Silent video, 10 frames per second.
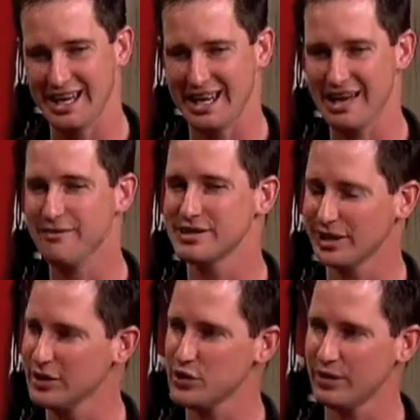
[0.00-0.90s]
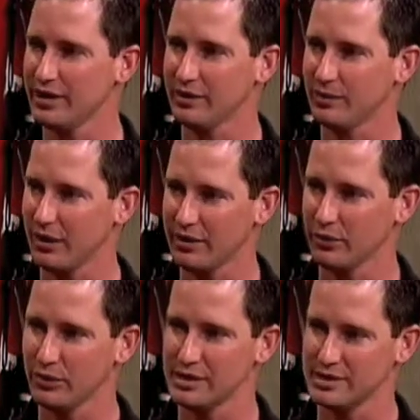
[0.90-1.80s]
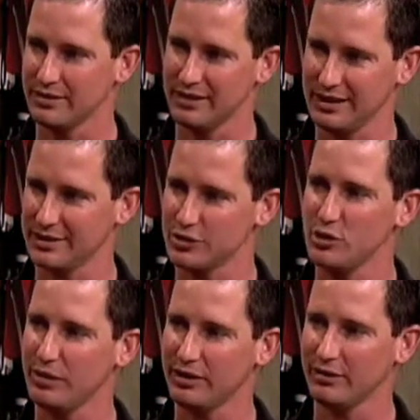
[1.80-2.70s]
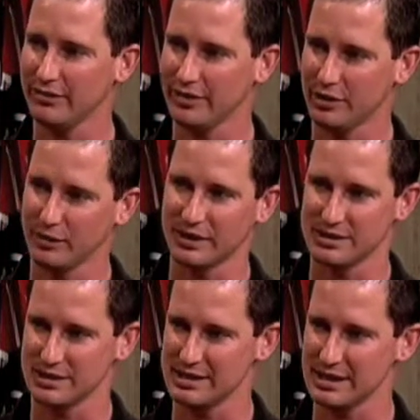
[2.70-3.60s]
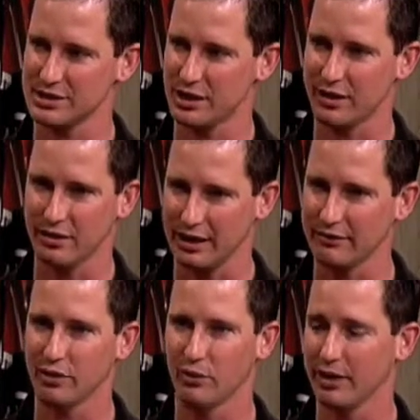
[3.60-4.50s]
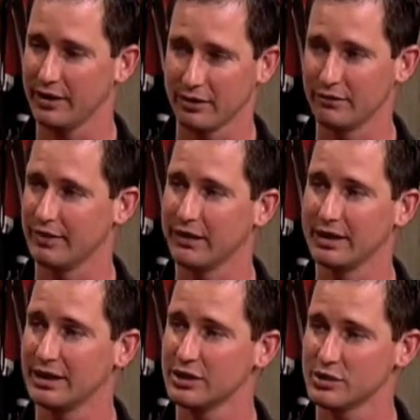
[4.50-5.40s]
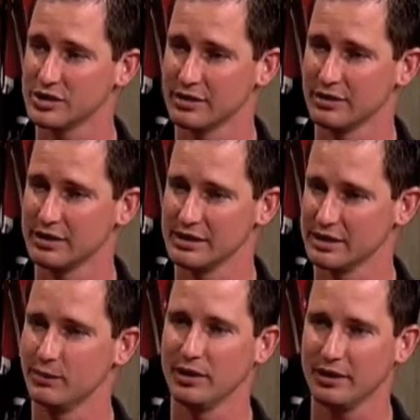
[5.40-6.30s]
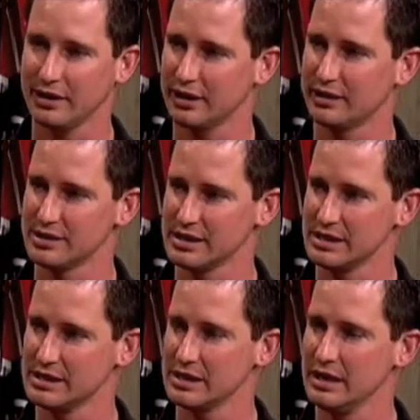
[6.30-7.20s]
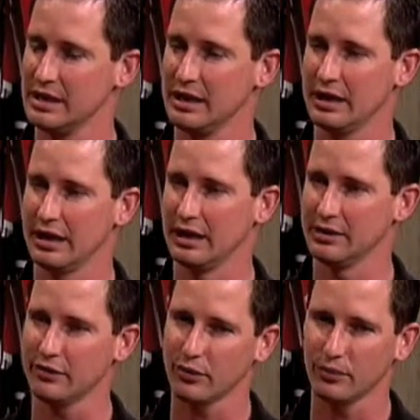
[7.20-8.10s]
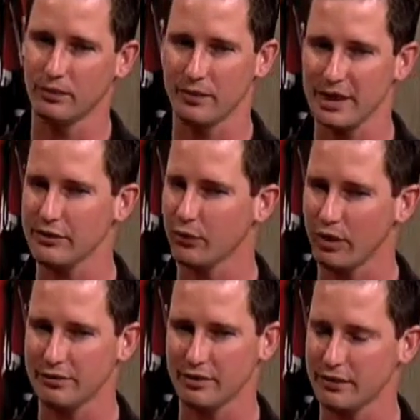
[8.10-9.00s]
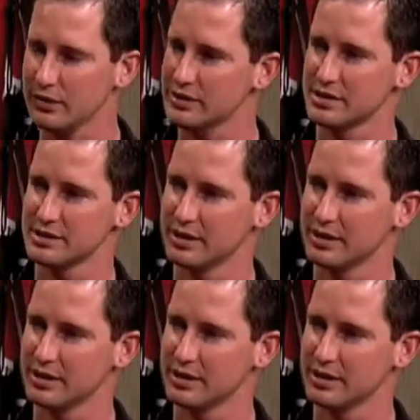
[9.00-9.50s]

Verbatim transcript: if it's an untreated part of the woods, there should be a little fear in there, because the ticks are mm-hmm. everywhere and they're very dangerous. They're, it's a debilitating disease. Uh, and so that's one of our focuses.